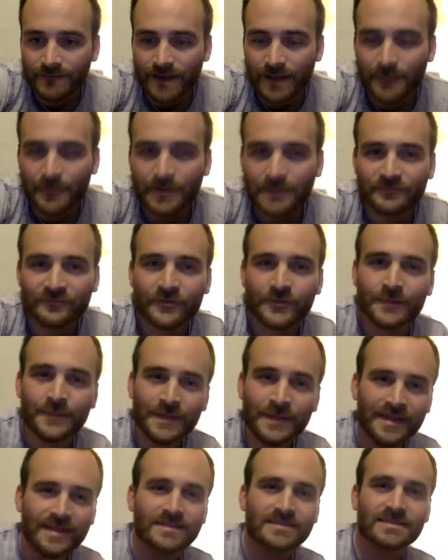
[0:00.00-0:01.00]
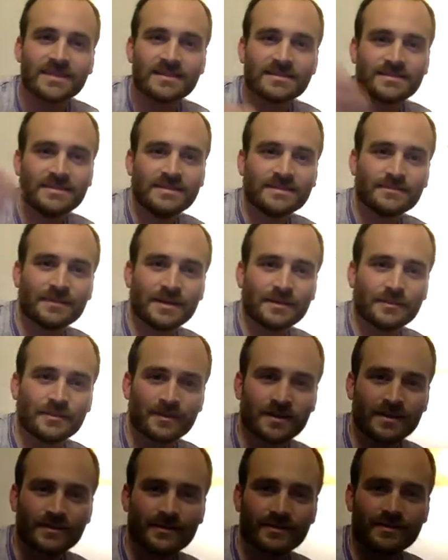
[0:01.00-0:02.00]
But for me, it's because he's my
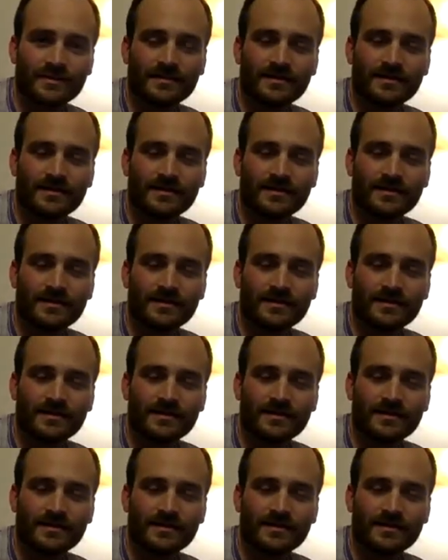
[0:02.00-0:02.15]
brother.